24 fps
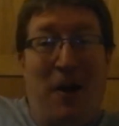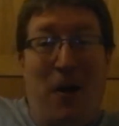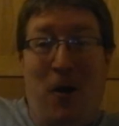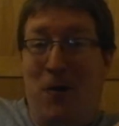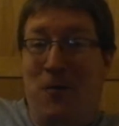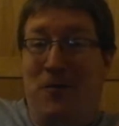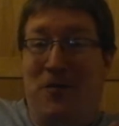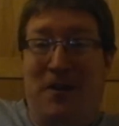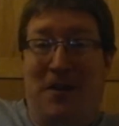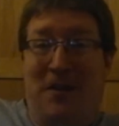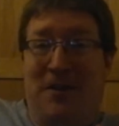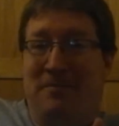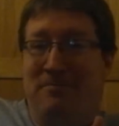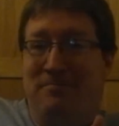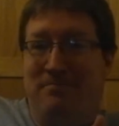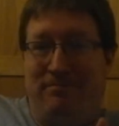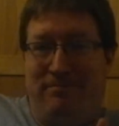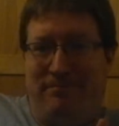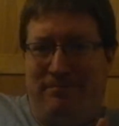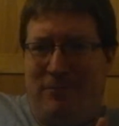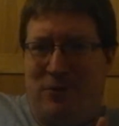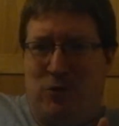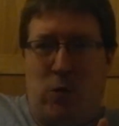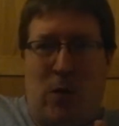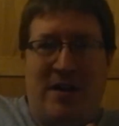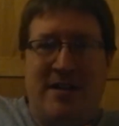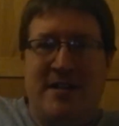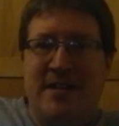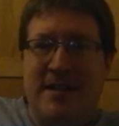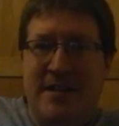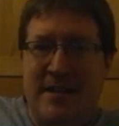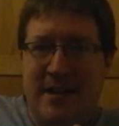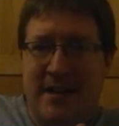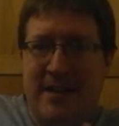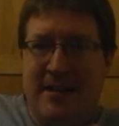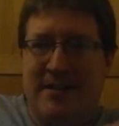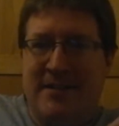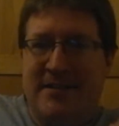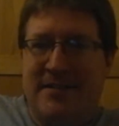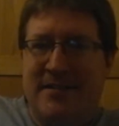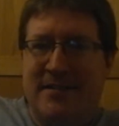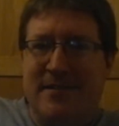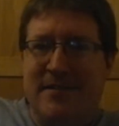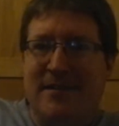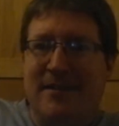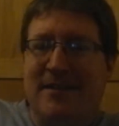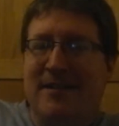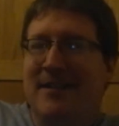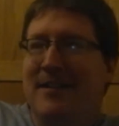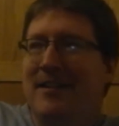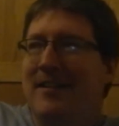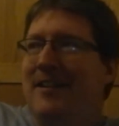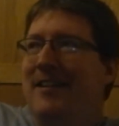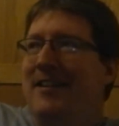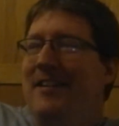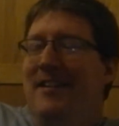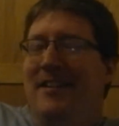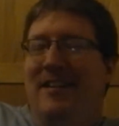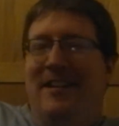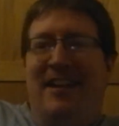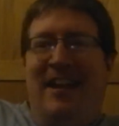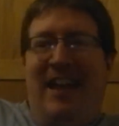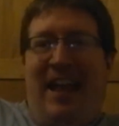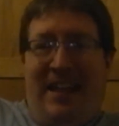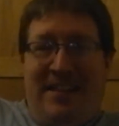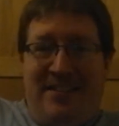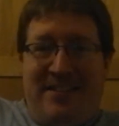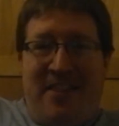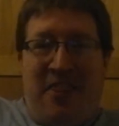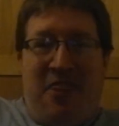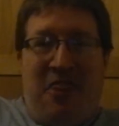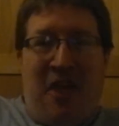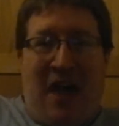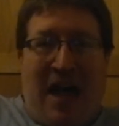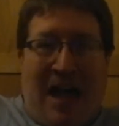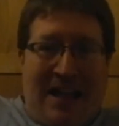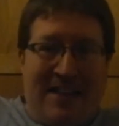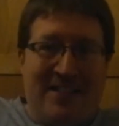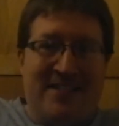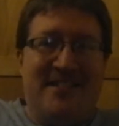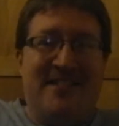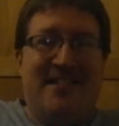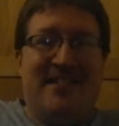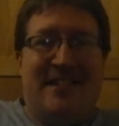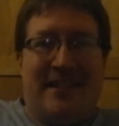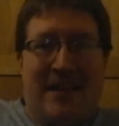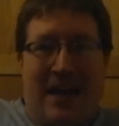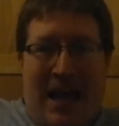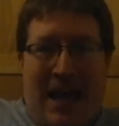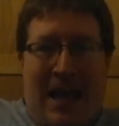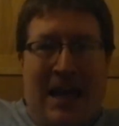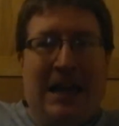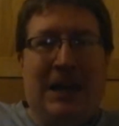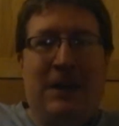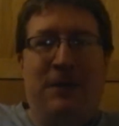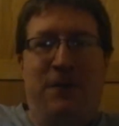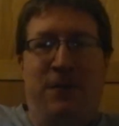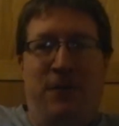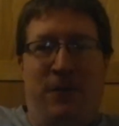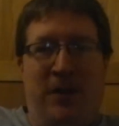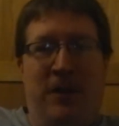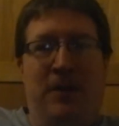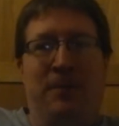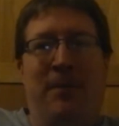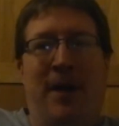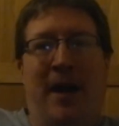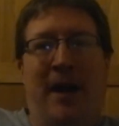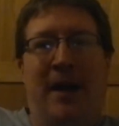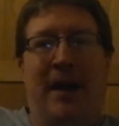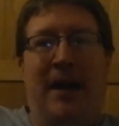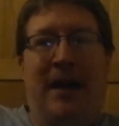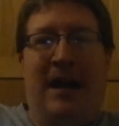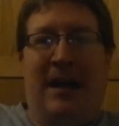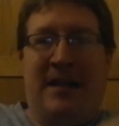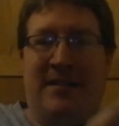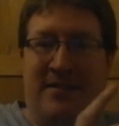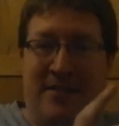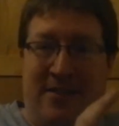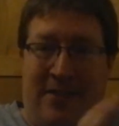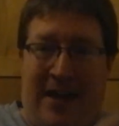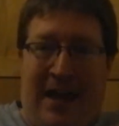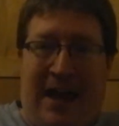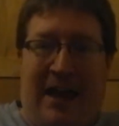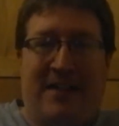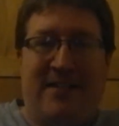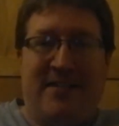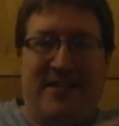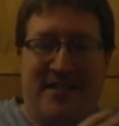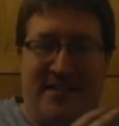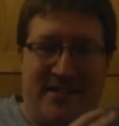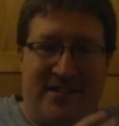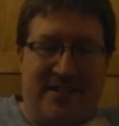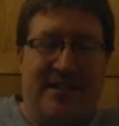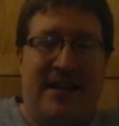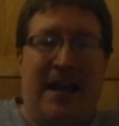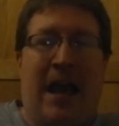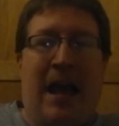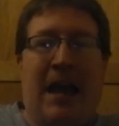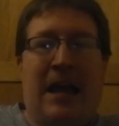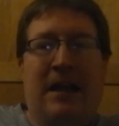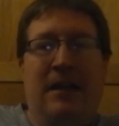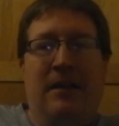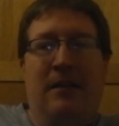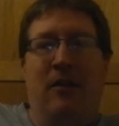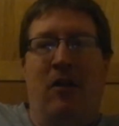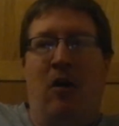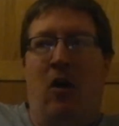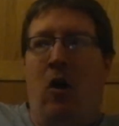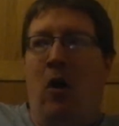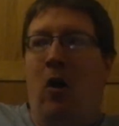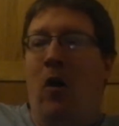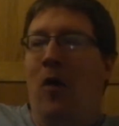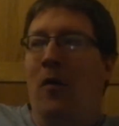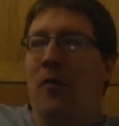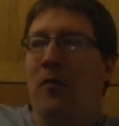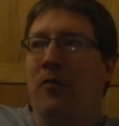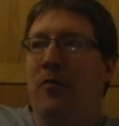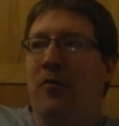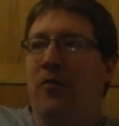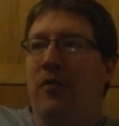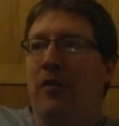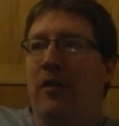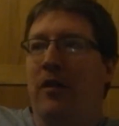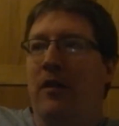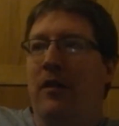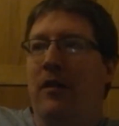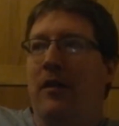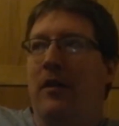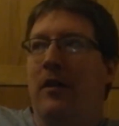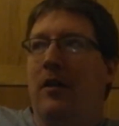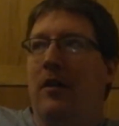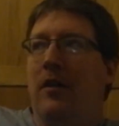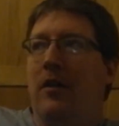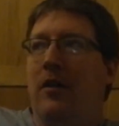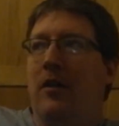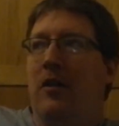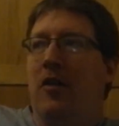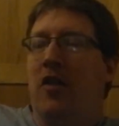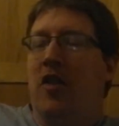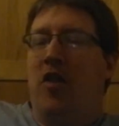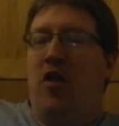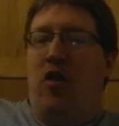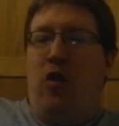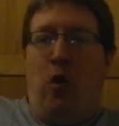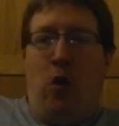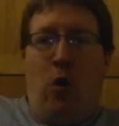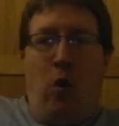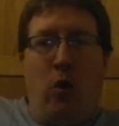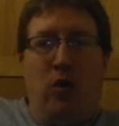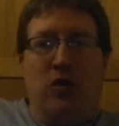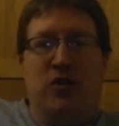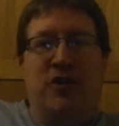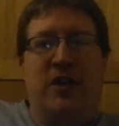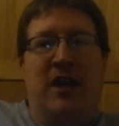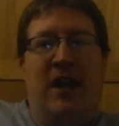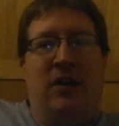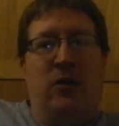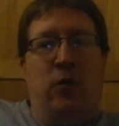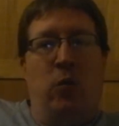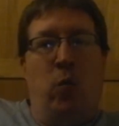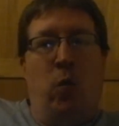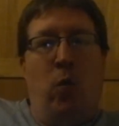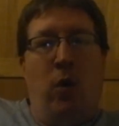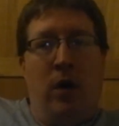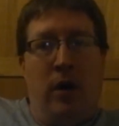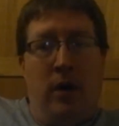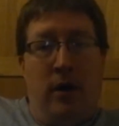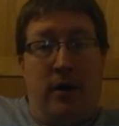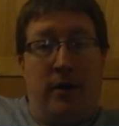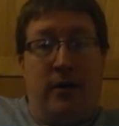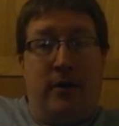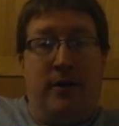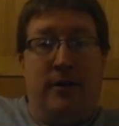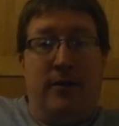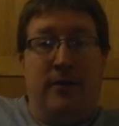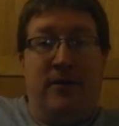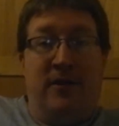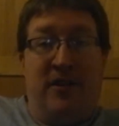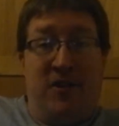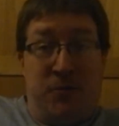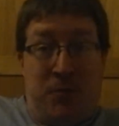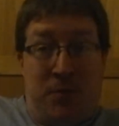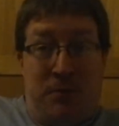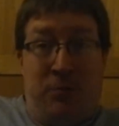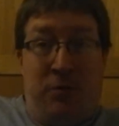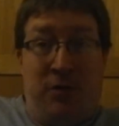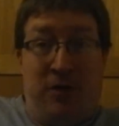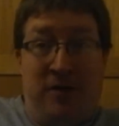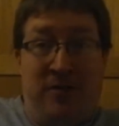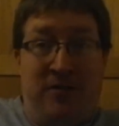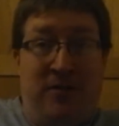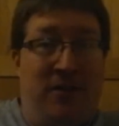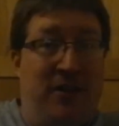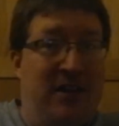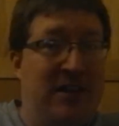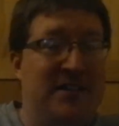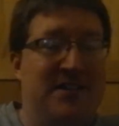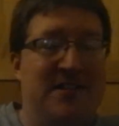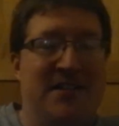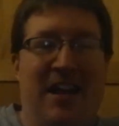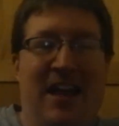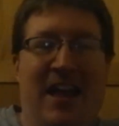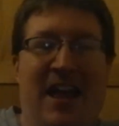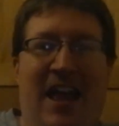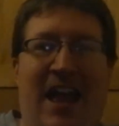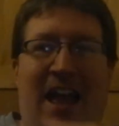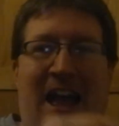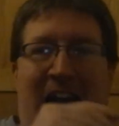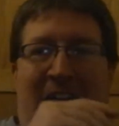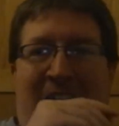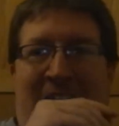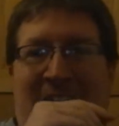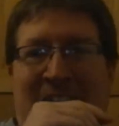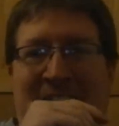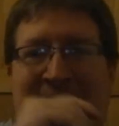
over 20 years. It's that scale of filmmaking, it's that scale of thought and work that has been put into this. And